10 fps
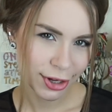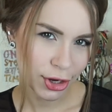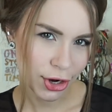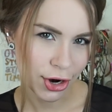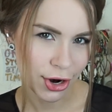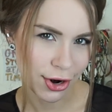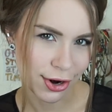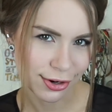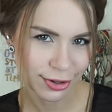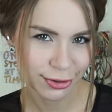
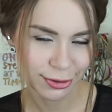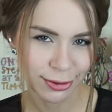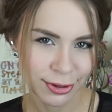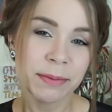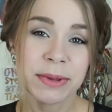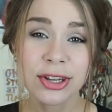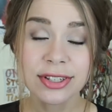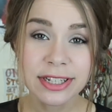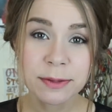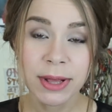Colonel. But
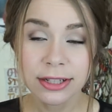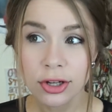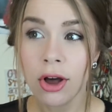because it's spelled